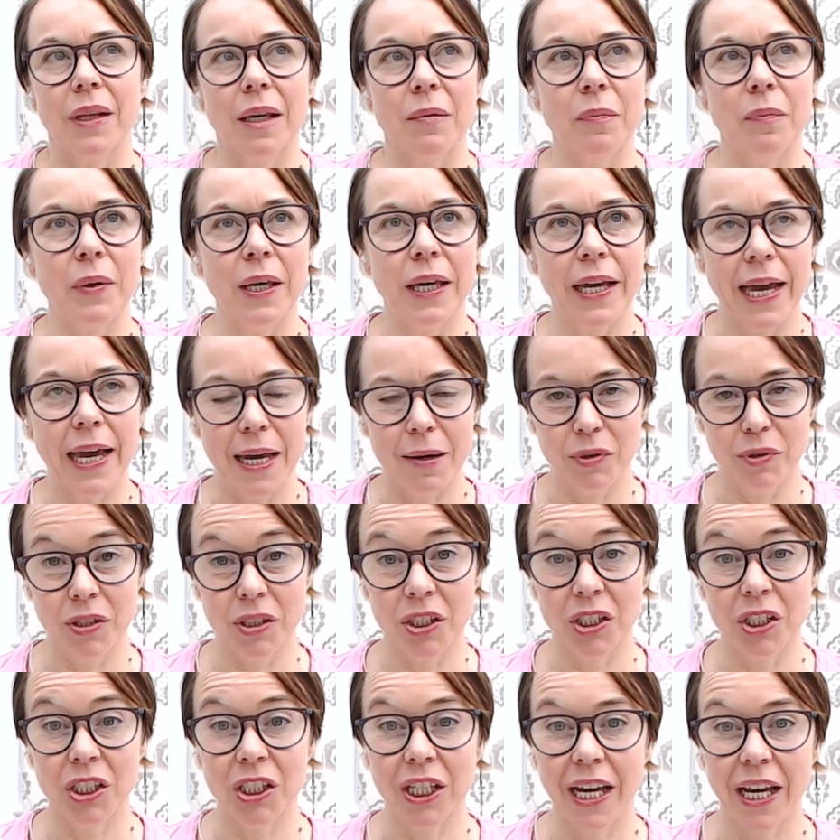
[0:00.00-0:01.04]
being able to
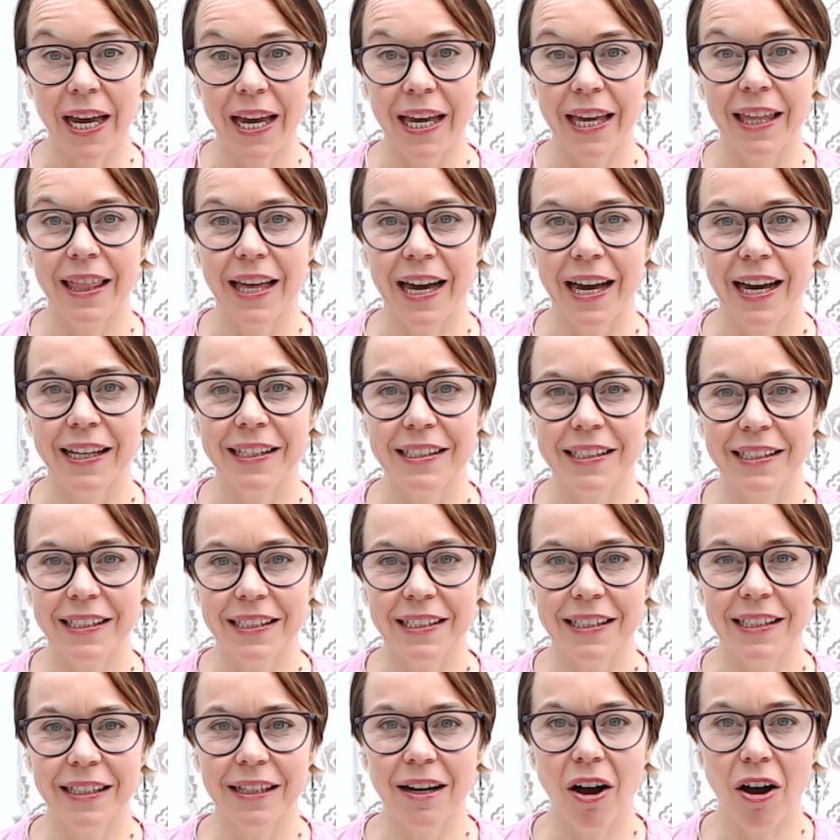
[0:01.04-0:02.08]
share that
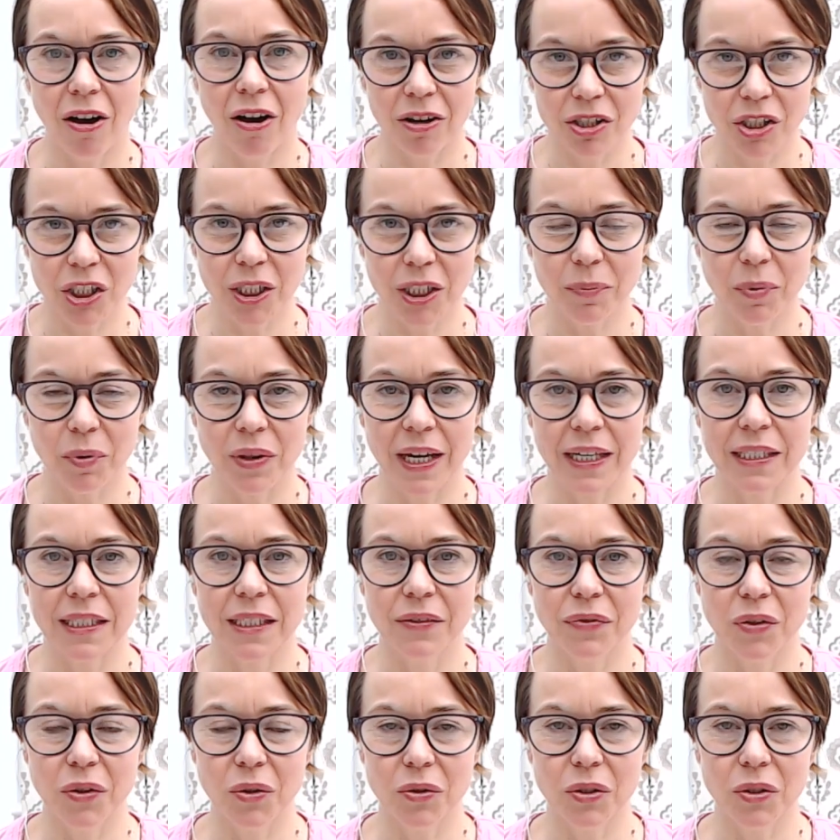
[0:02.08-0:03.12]
hardship or that
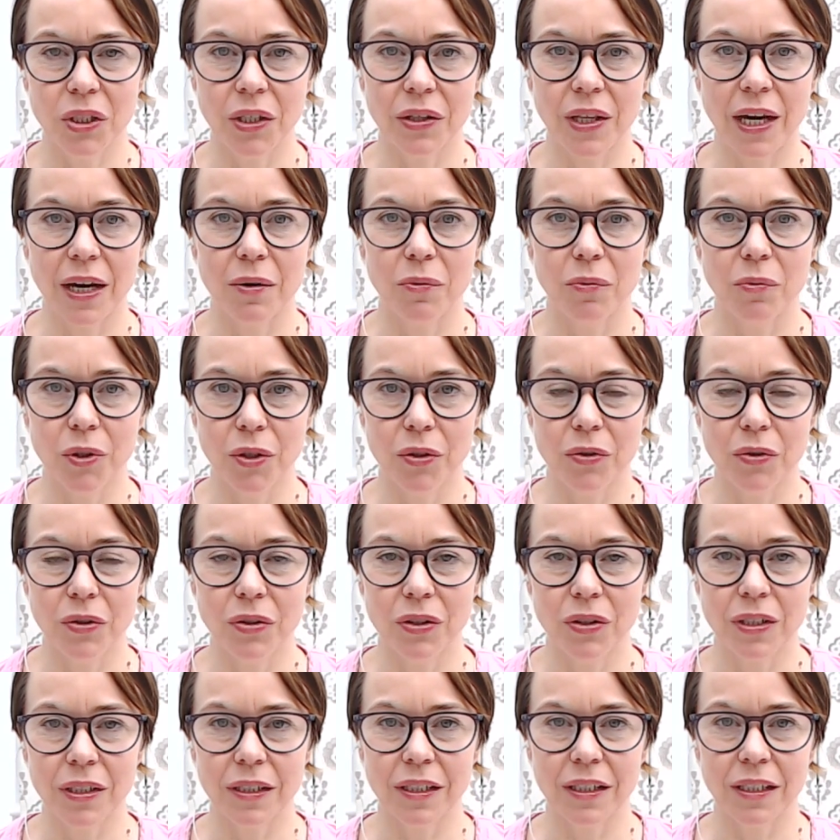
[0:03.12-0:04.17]
difficulty or that
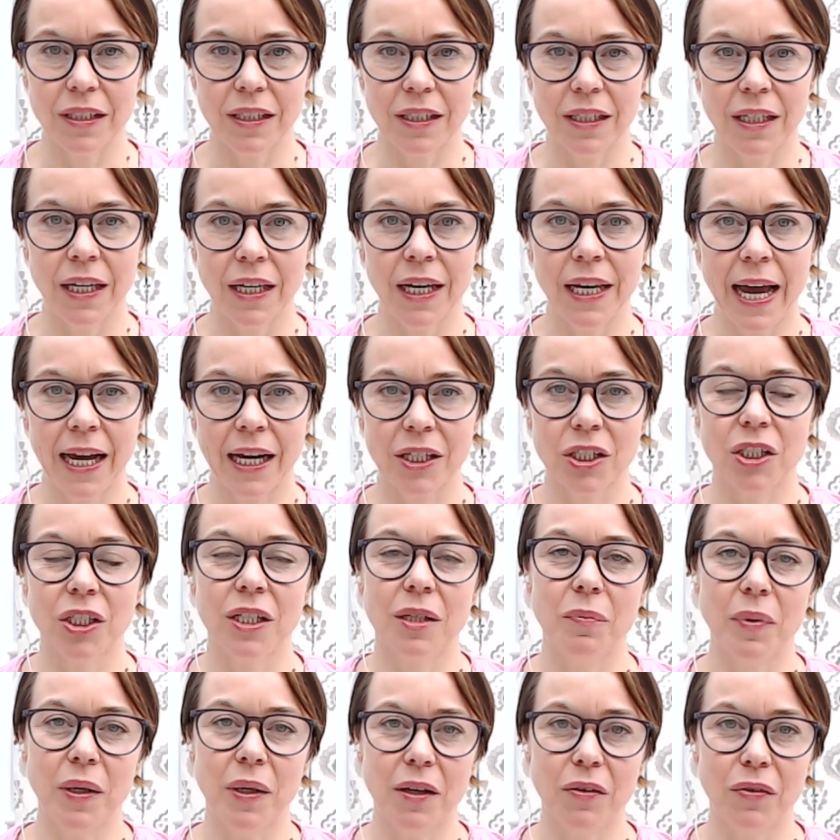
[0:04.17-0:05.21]
wound can
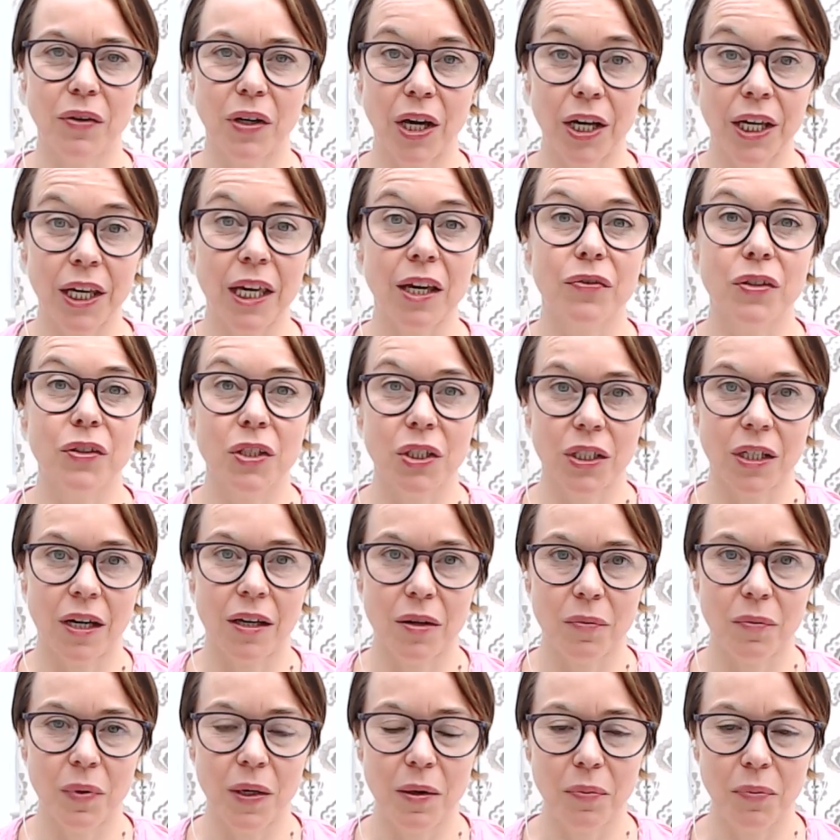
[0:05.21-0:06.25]
actually be a gift to
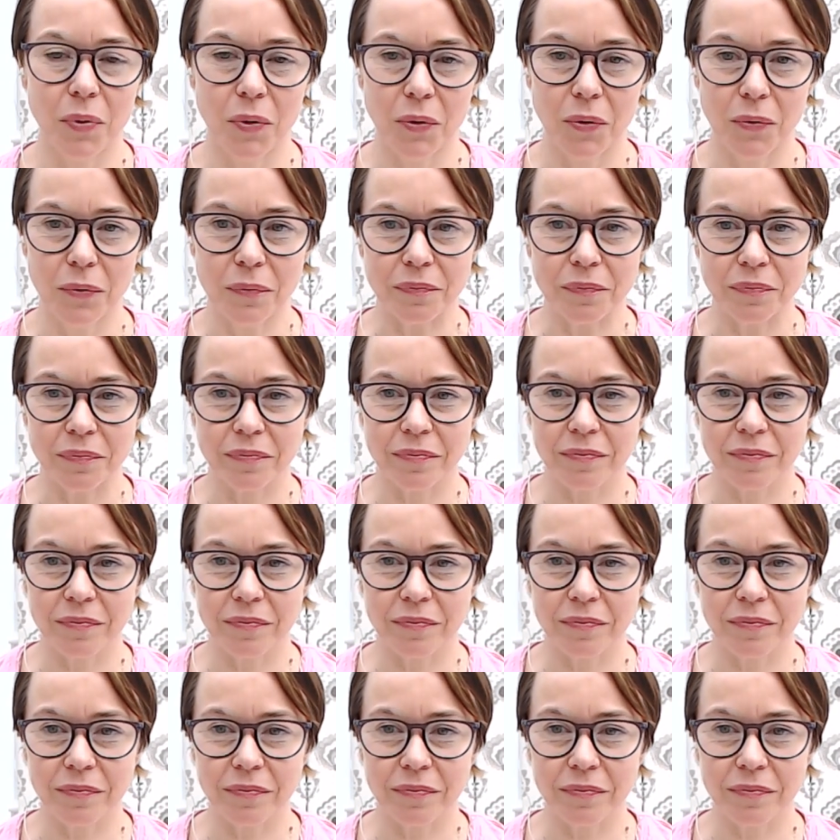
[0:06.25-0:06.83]
other people.